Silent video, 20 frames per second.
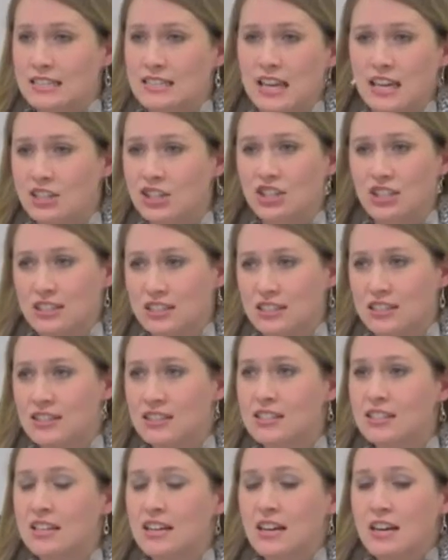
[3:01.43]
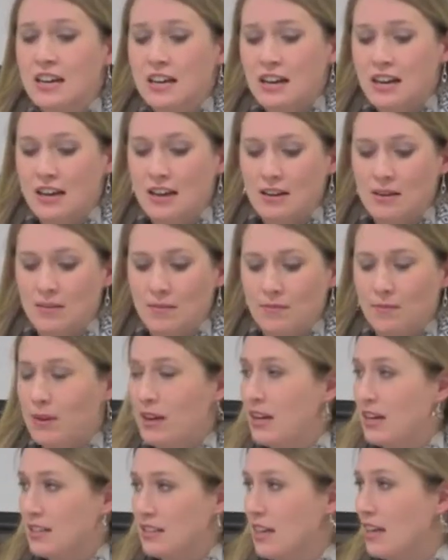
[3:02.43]
sessions
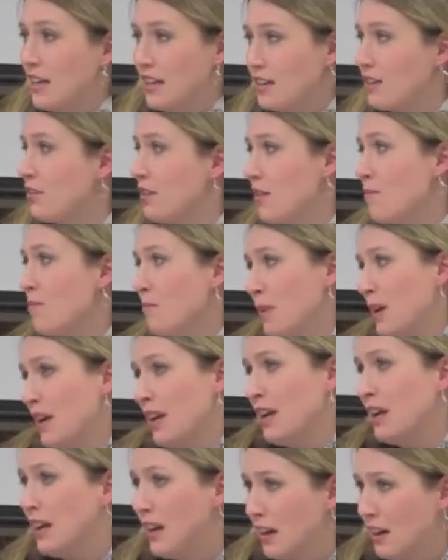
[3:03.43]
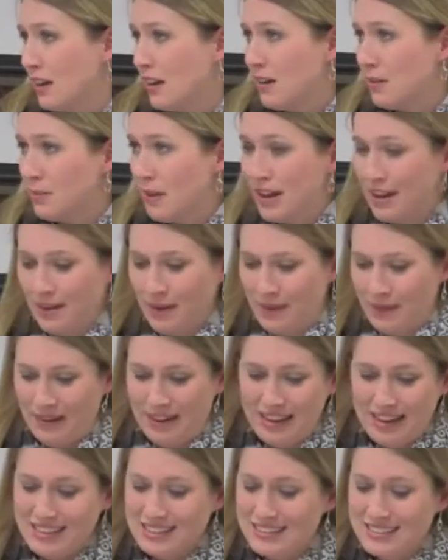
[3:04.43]
because I get grumpy,
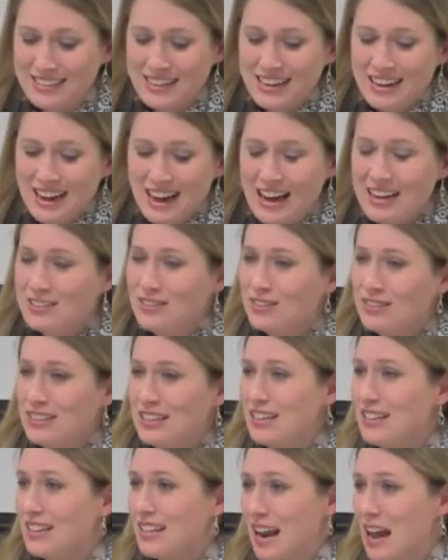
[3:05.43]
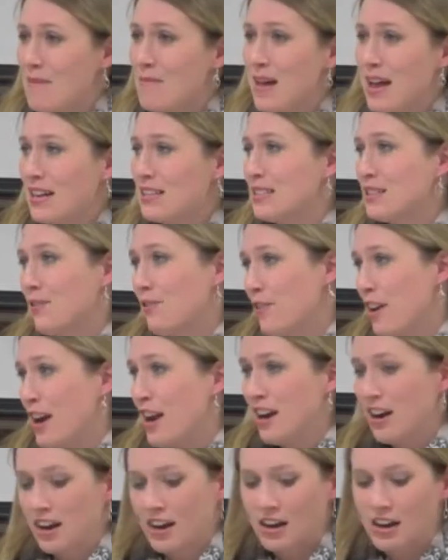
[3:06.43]
because I don't think that I'm as
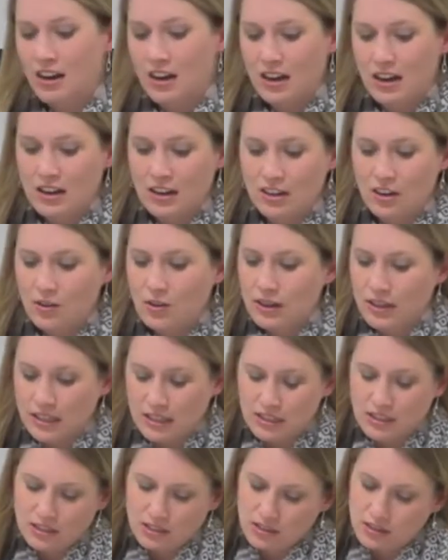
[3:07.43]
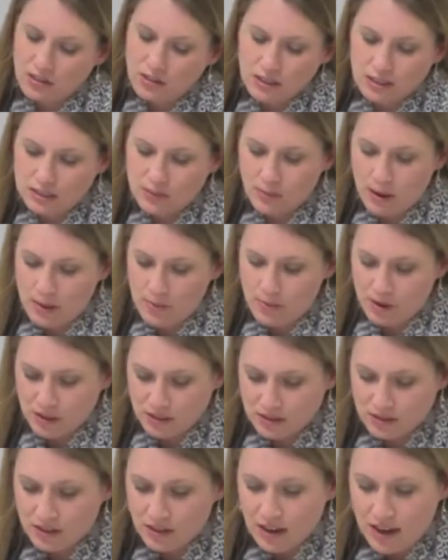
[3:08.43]
fair going into students'
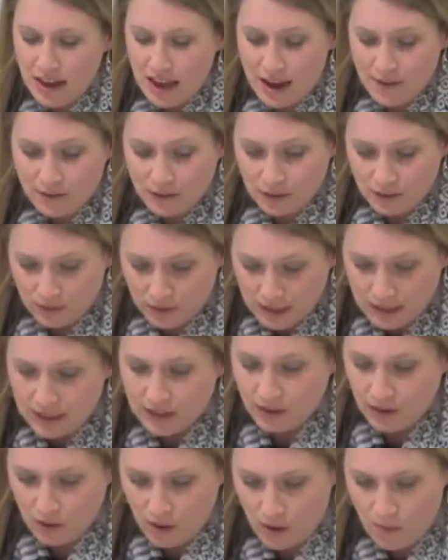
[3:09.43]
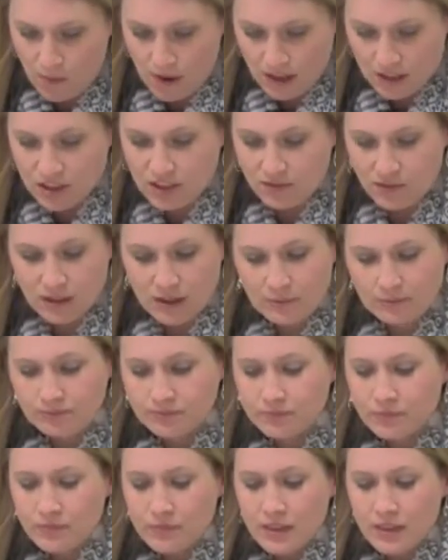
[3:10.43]
papers after reading a whole bunch of them.